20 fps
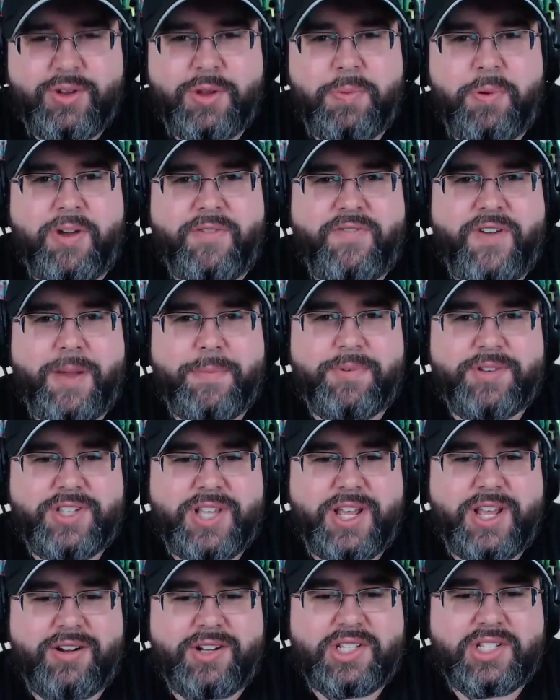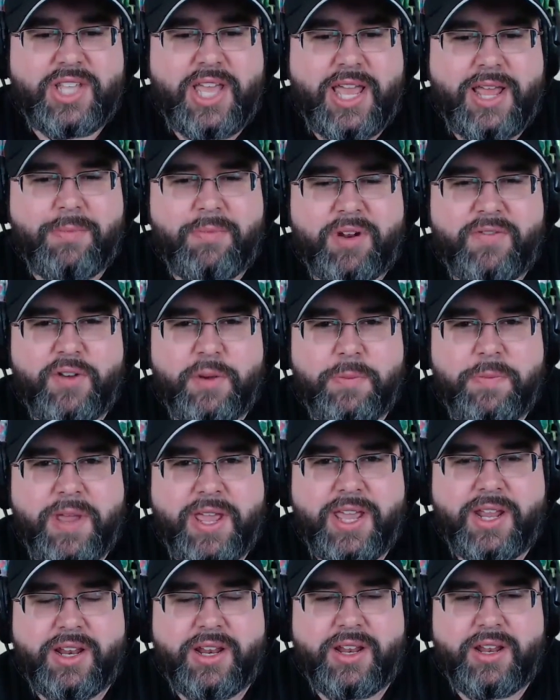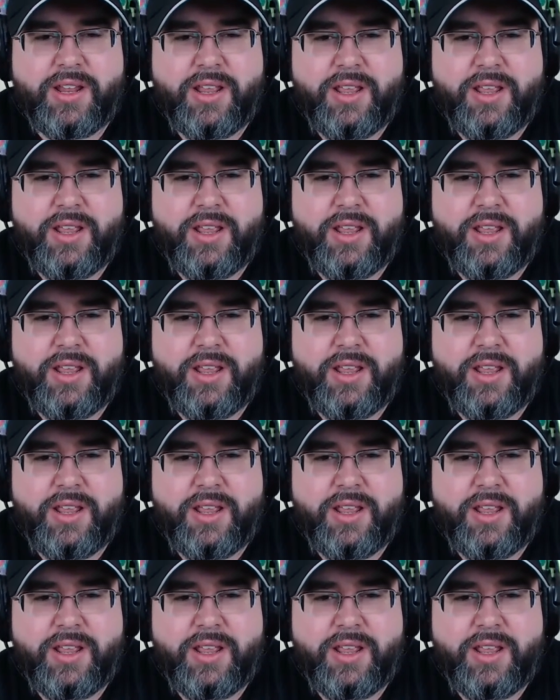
point five percent. I understand, but if you're paying